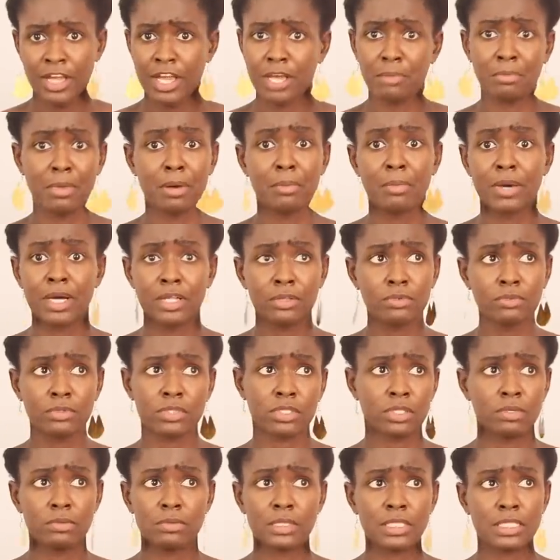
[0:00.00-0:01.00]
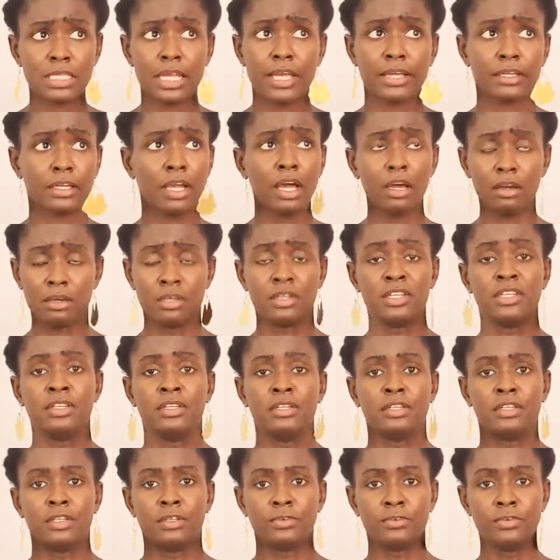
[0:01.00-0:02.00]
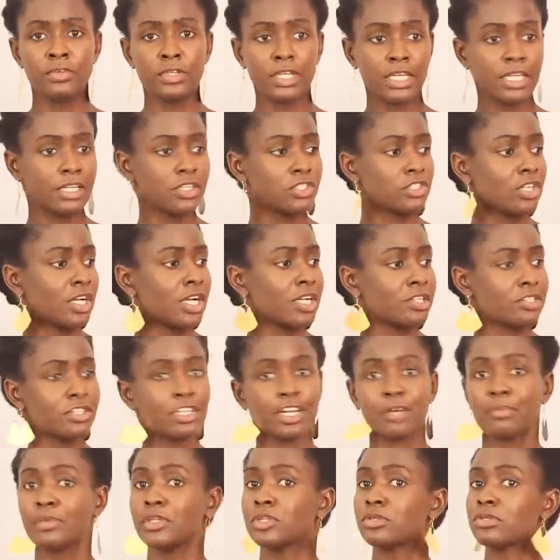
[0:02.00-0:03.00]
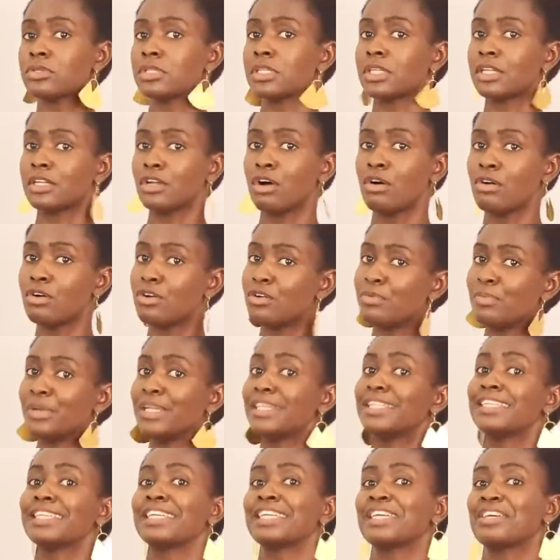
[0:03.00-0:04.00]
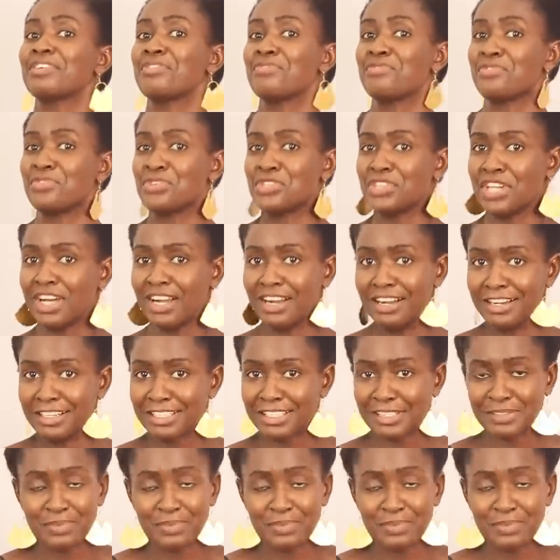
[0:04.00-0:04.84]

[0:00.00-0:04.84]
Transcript: And my mother was always like, "Now, if you get a child, you're coming to sit at home and take care of your child,